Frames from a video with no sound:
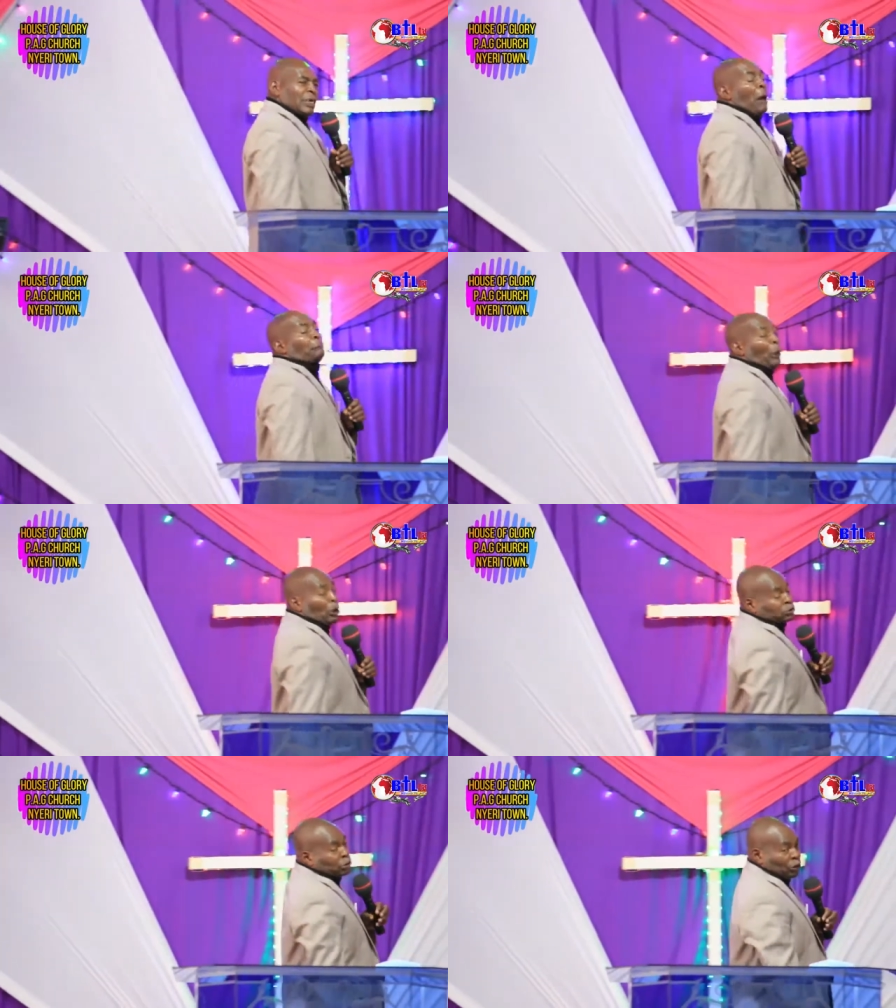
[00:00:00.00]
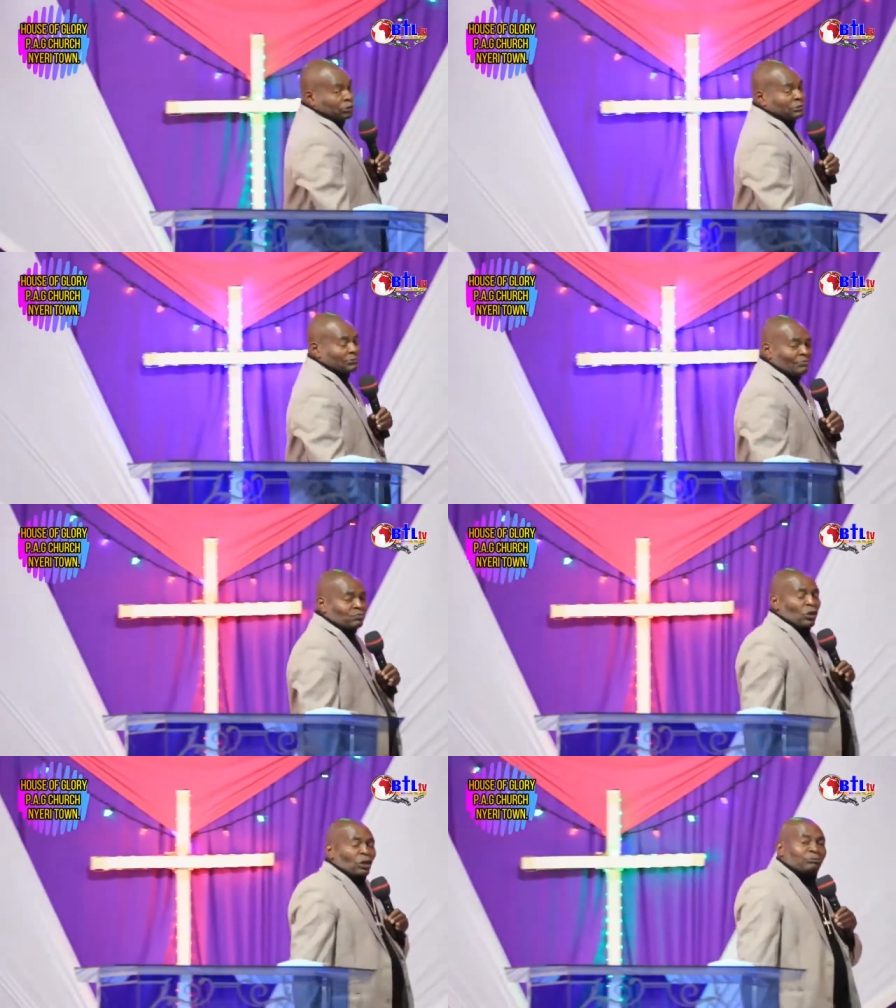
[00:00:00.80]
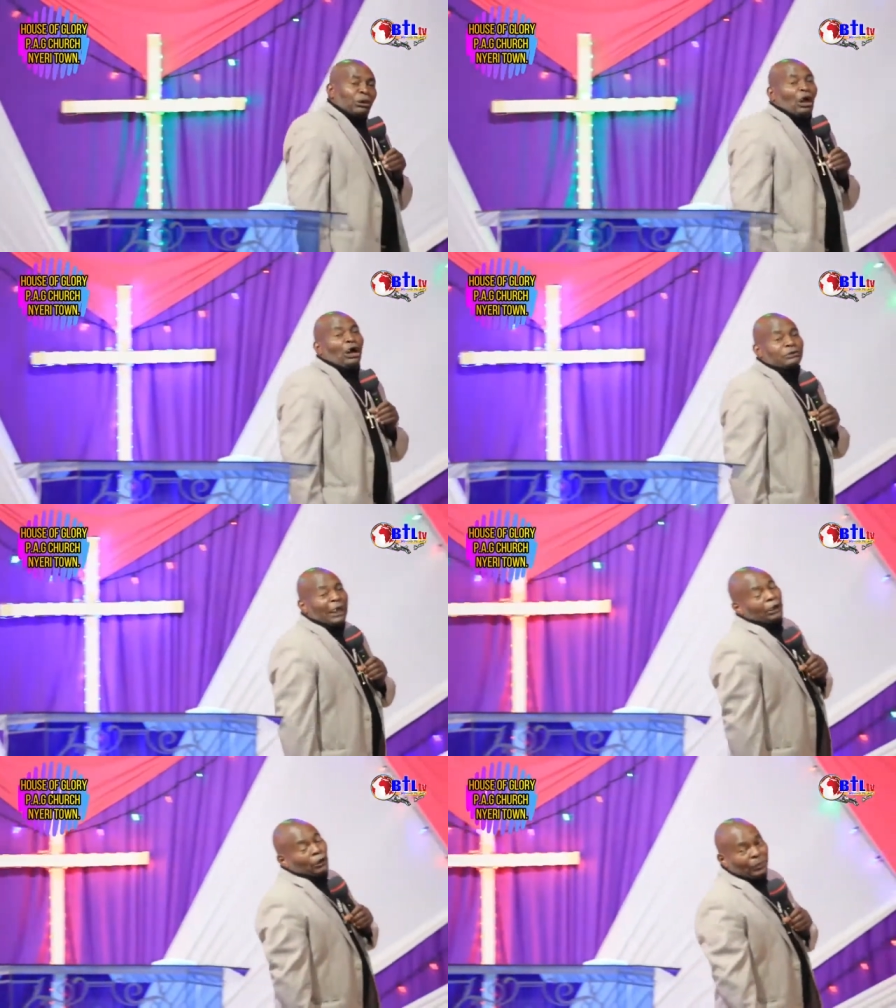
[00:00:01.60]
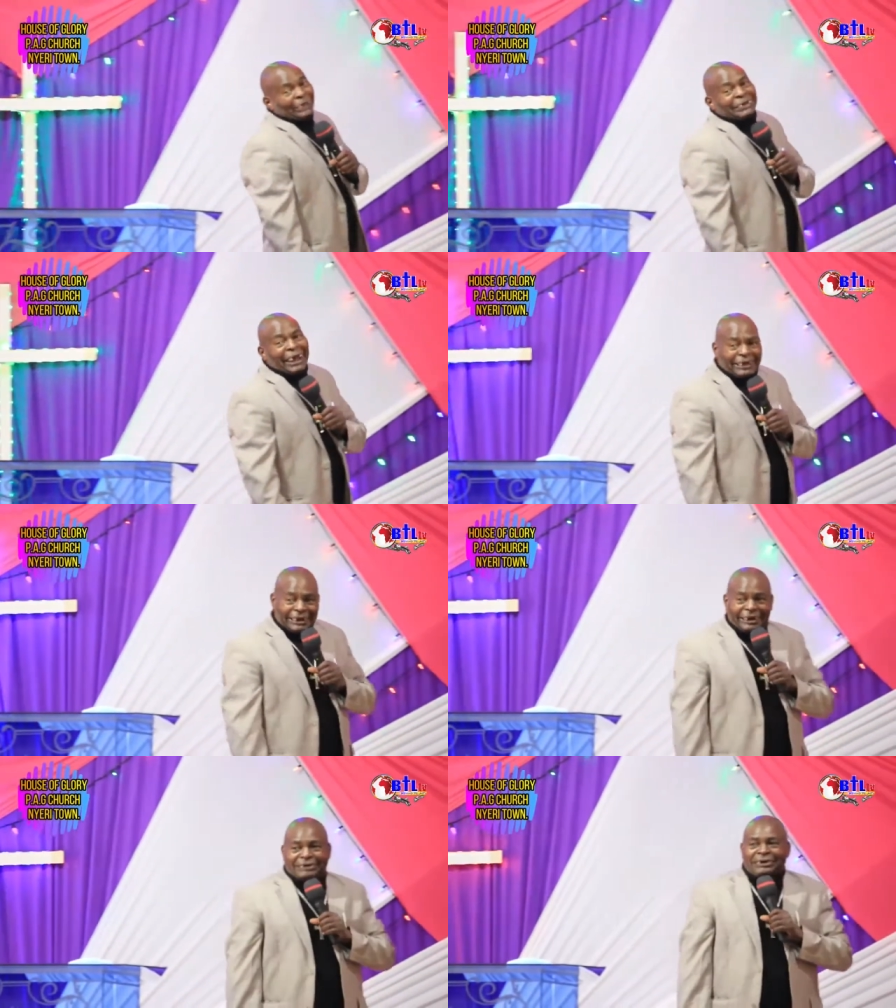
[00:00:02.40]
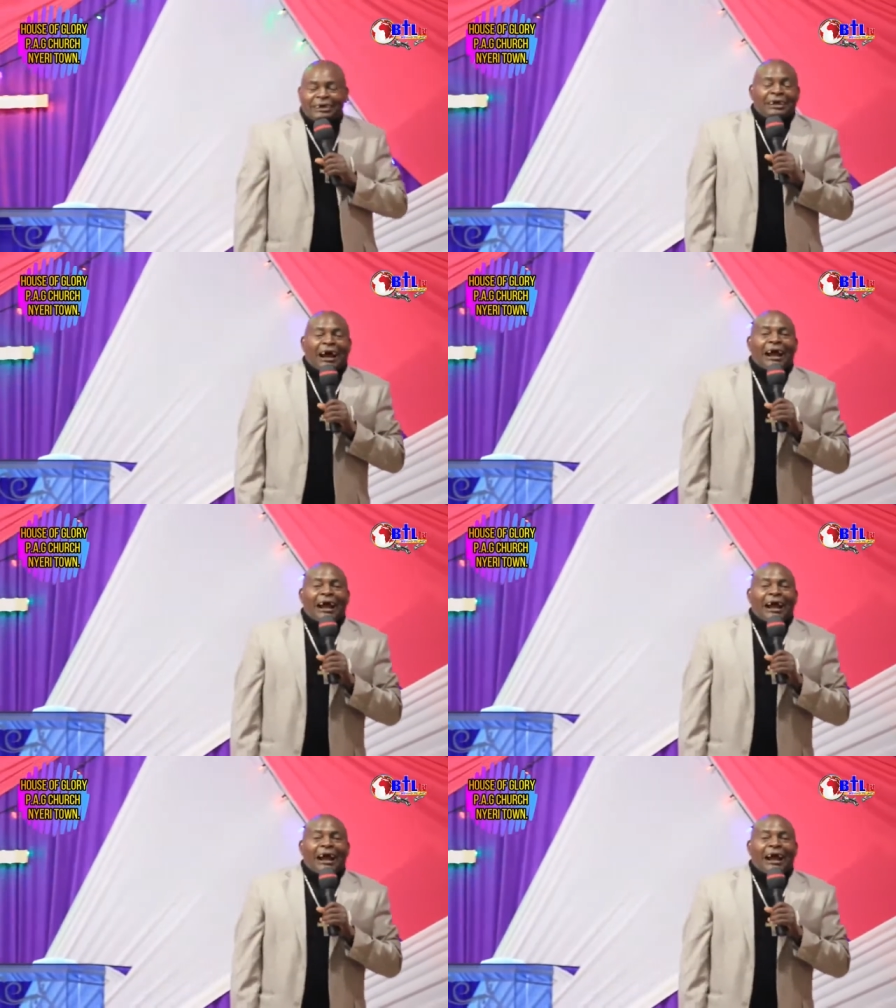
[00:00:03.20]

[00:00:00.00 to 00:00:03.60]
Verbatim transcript: the apostles, because they knew the secret